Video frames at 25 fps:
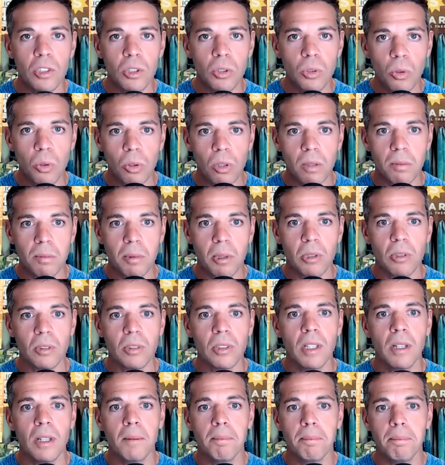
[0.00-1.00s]

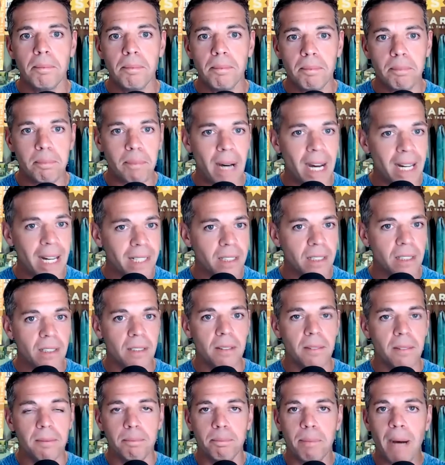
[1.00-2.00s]
normal
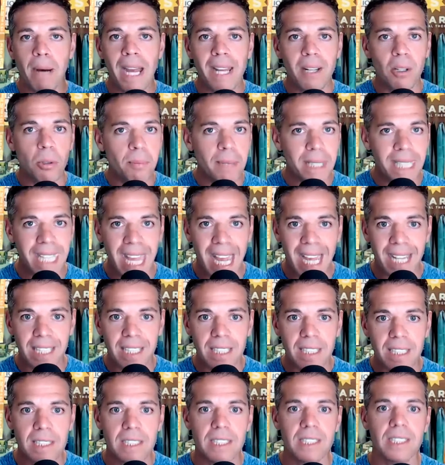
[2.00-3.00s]

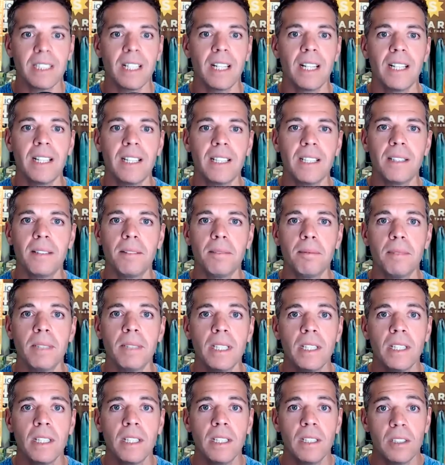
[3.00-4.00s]
biomechanics
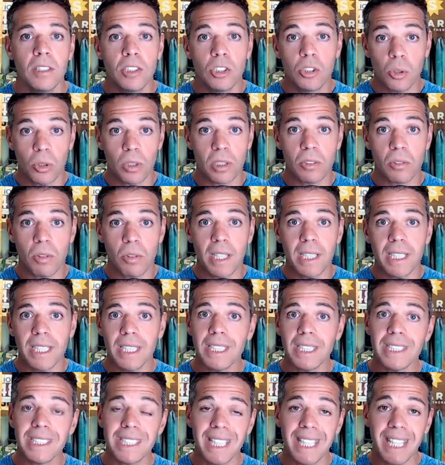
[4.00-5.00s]
during
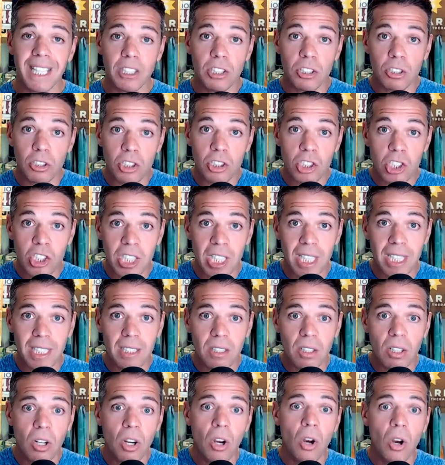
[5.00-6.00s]
running to get your
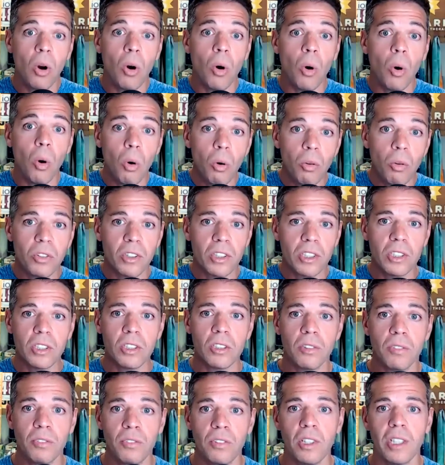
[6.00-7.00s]
shin over
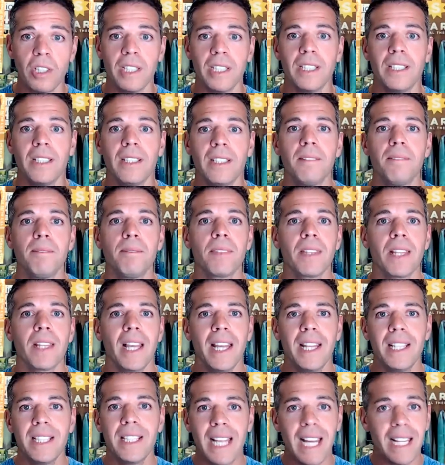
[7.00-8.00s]
your foot.
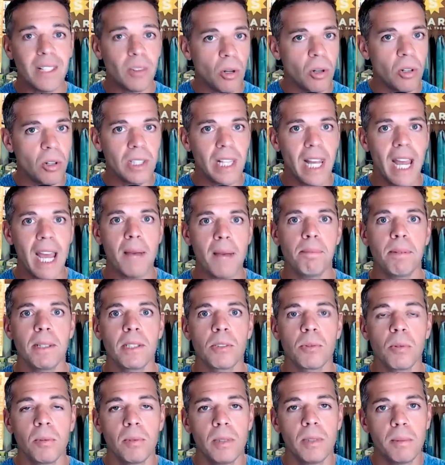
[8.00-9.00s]
And that all
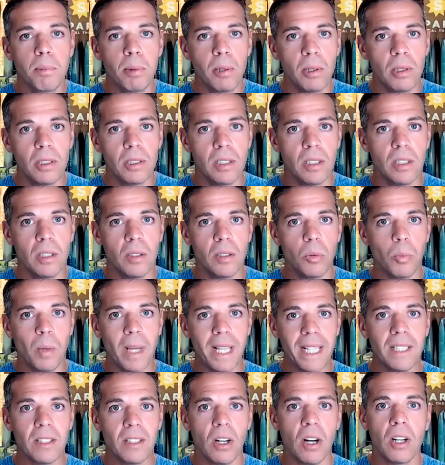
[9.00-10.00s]
happens when we put
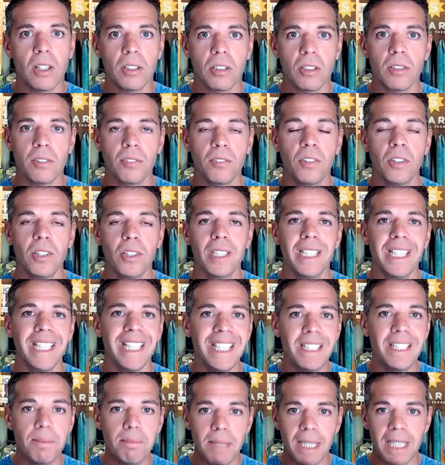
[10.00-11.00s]
weight on our foot
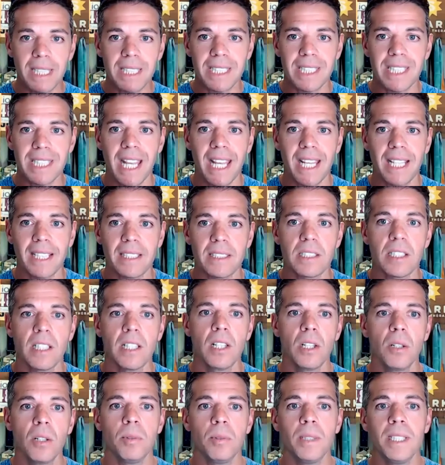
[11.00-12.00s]
in mid stance.
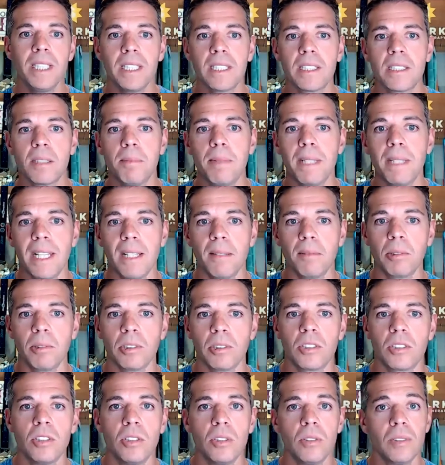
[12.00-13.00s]
We need to be able
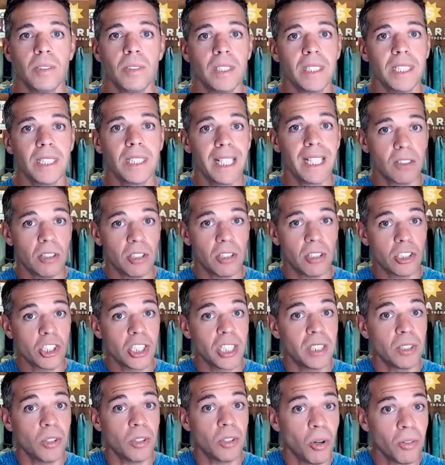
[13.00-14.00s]
to get our
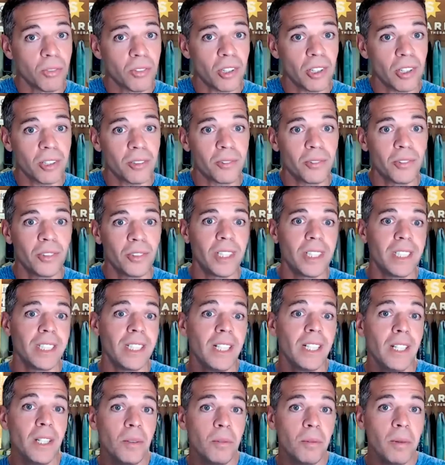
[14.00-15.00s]
shin over our foot
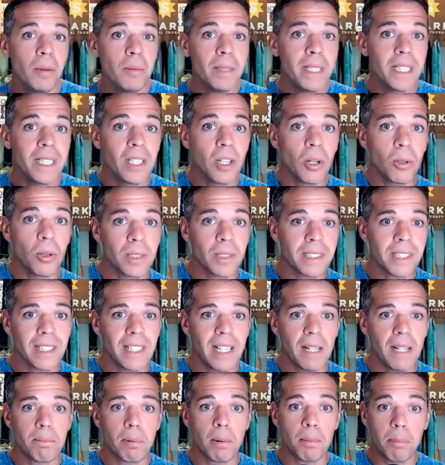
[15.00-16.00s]
when we go into
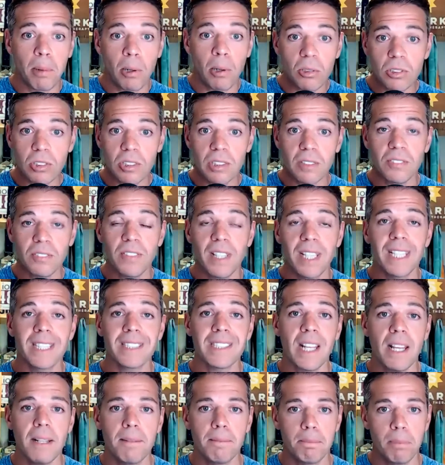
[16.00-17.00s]
that propulsive
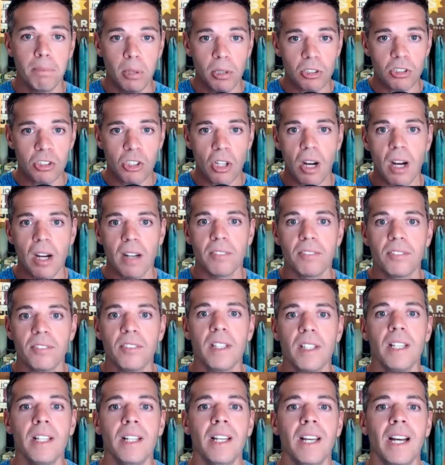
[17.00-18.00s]
phase and push off.
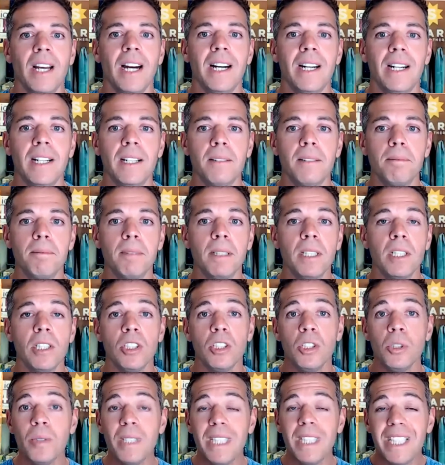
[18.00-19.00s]

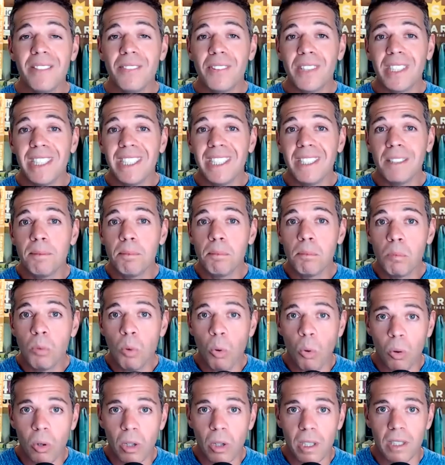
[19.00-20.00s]
You even need
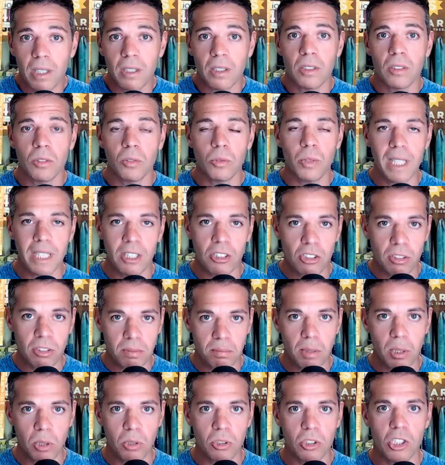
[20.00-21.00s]
more range of
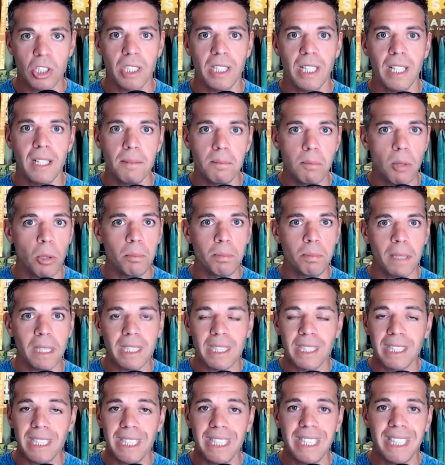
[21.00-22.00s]
motion and
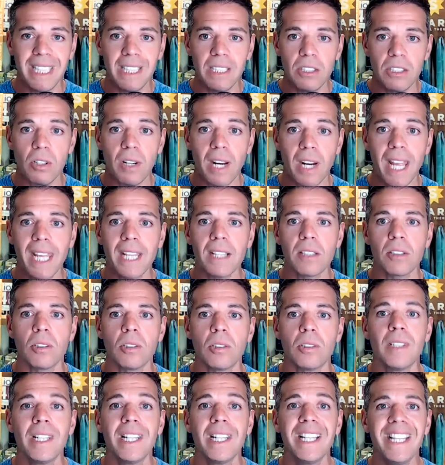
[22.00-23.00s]
mobility in your
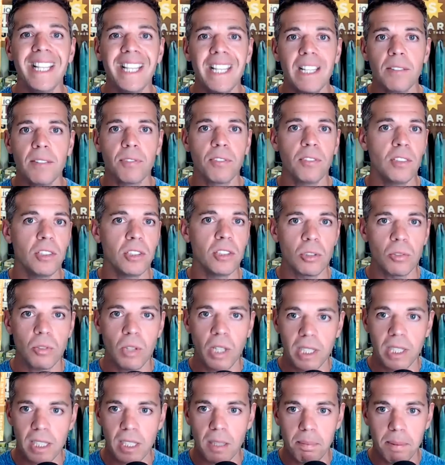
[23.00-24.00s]
ankle if you're
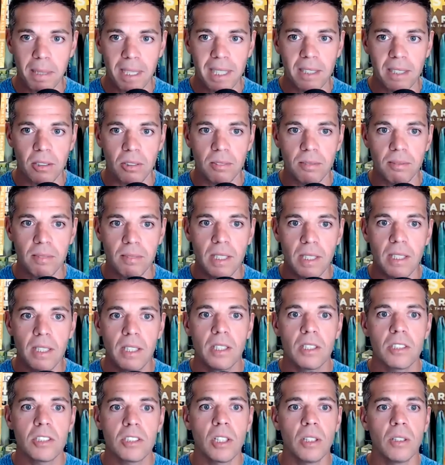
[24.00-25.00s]
running up a hill.
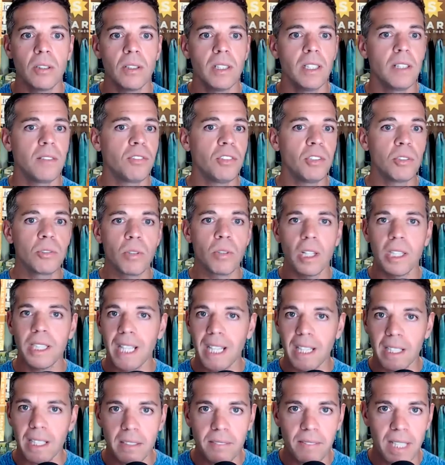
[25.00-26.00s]
So if you run
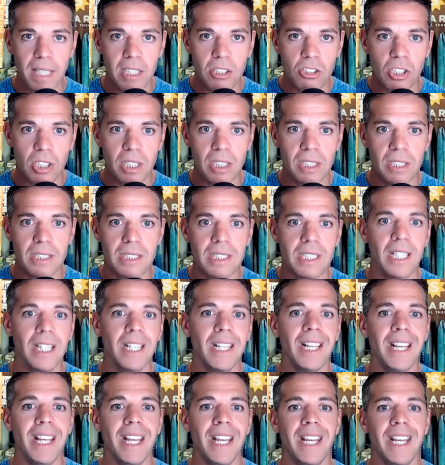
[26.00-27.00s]
elevations
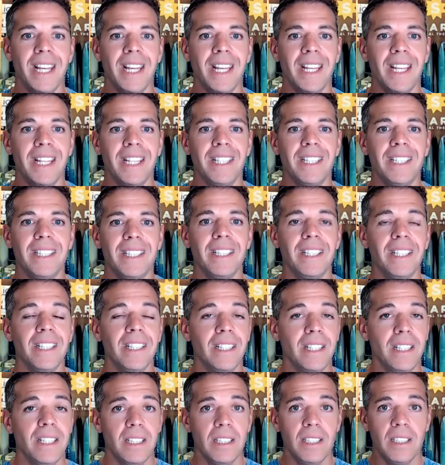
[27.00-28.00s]
and
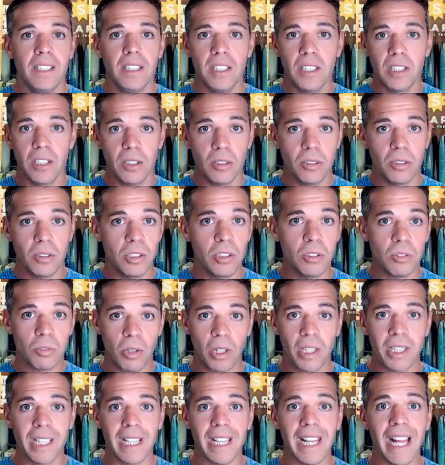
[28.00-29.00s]
you
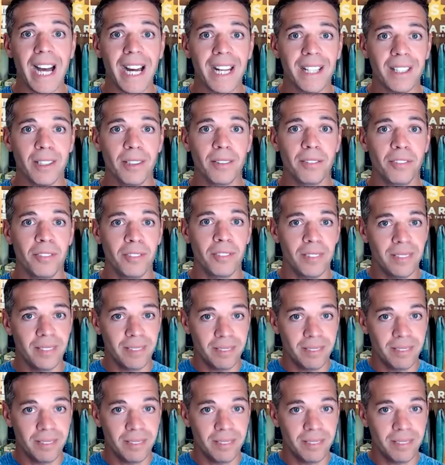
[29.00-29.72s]
run a lot of